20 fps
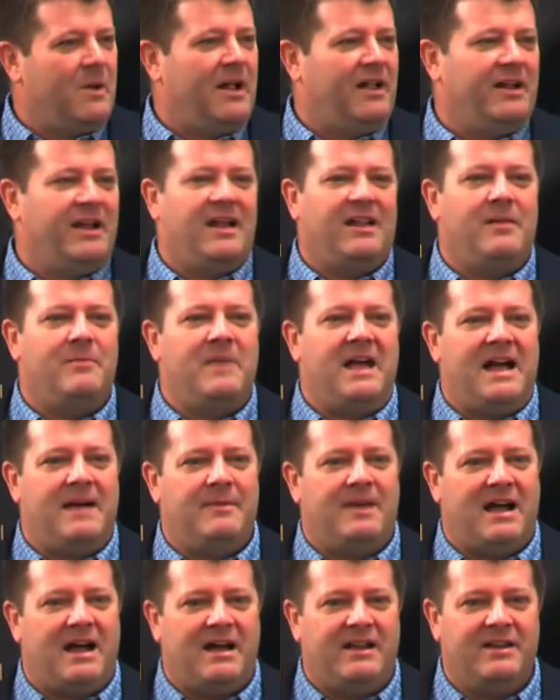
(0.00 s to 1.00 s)
While at
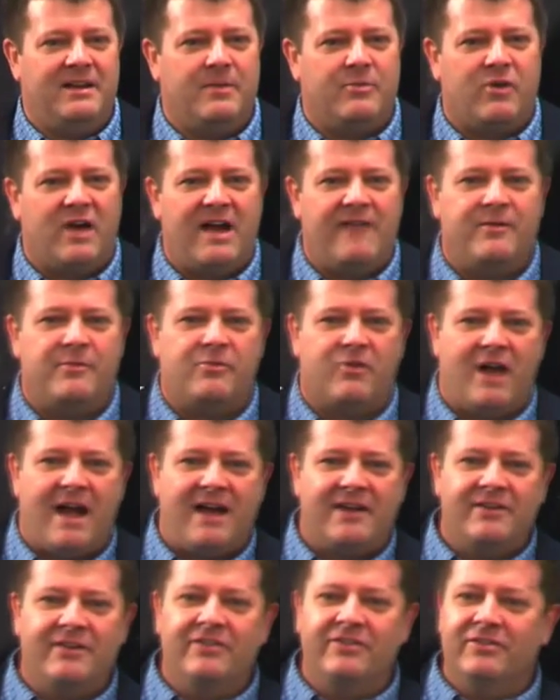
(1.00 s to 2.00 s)
Alabama, I did a private
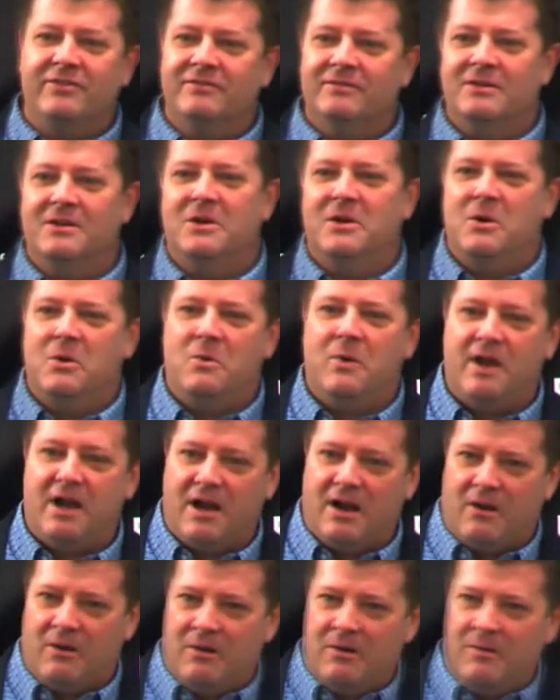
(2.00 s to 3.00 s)
practice
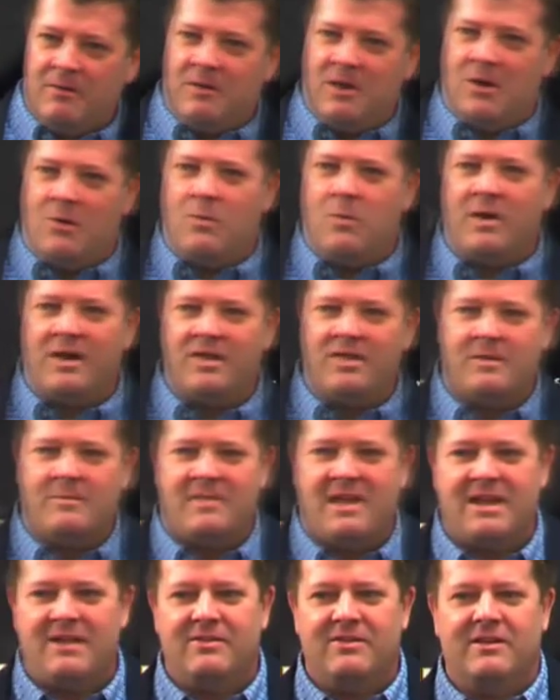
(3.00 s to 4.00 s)
where one of
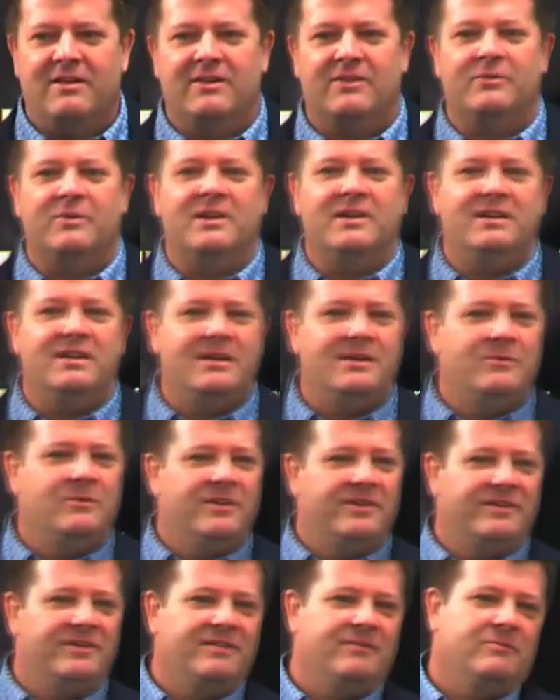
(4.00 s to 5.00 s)
the main things we
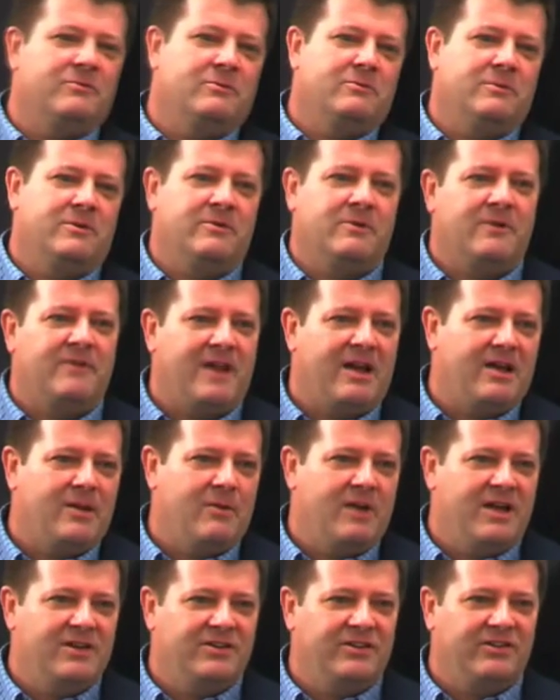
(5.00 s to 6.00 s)
did were
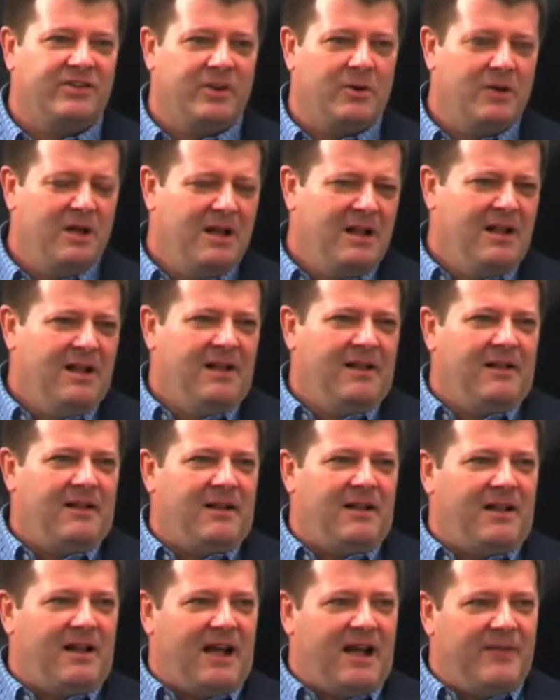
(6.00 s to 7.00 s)
evaluation. So
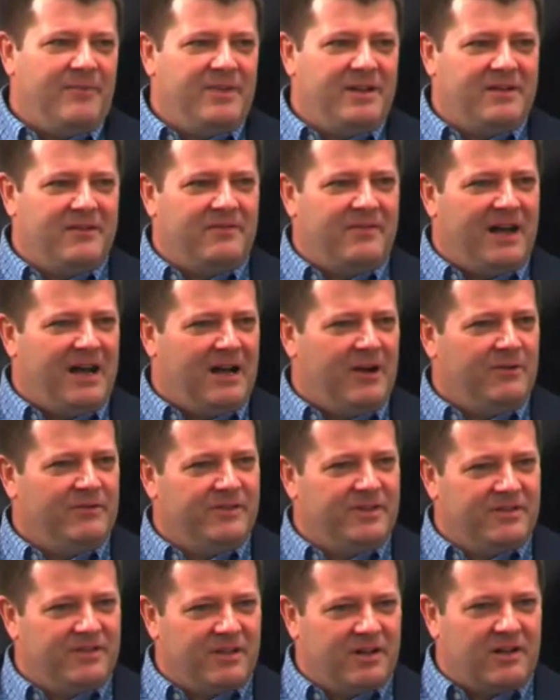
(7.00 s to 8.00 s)
I've been
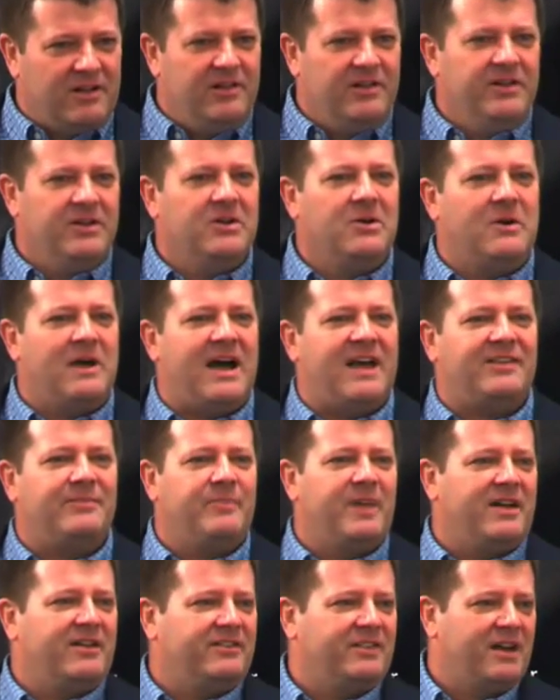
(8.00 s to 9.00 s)
involved in the clinical
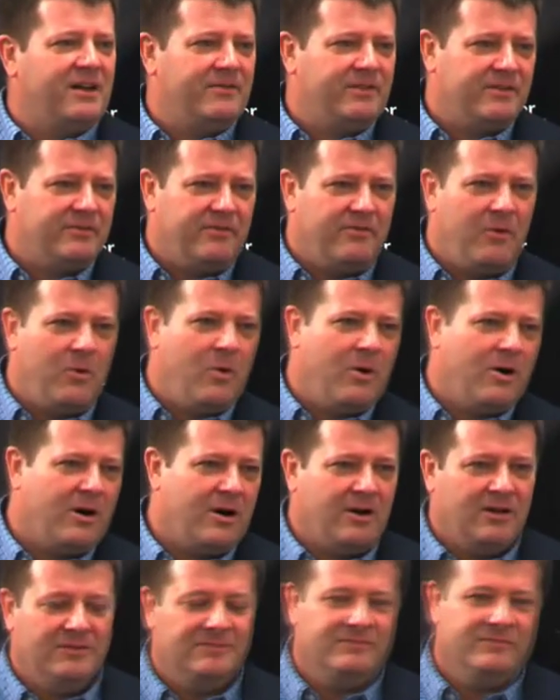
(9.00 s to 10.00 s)
aspects of it
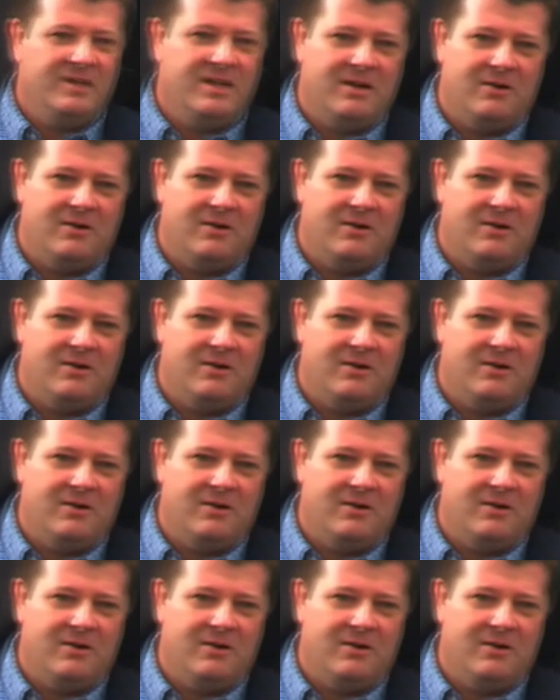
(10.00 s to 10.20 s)
for